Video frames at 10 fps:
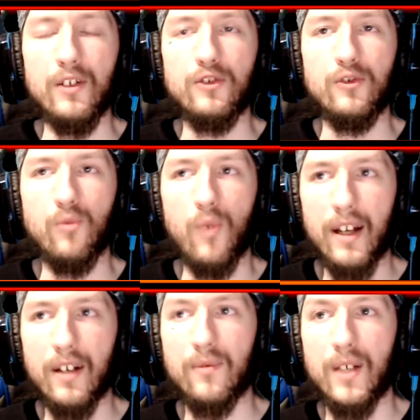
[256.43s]
To
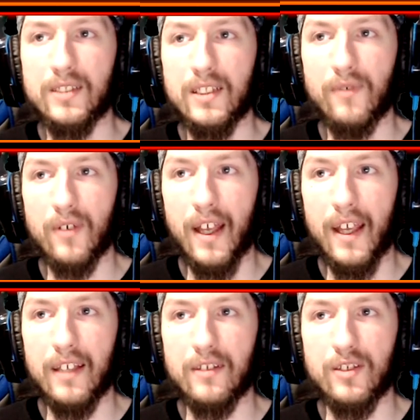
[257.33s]
where Resident Evil
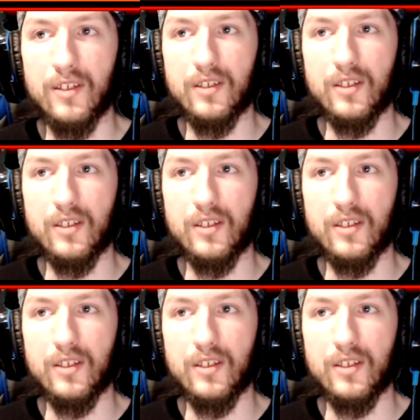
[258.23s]
eight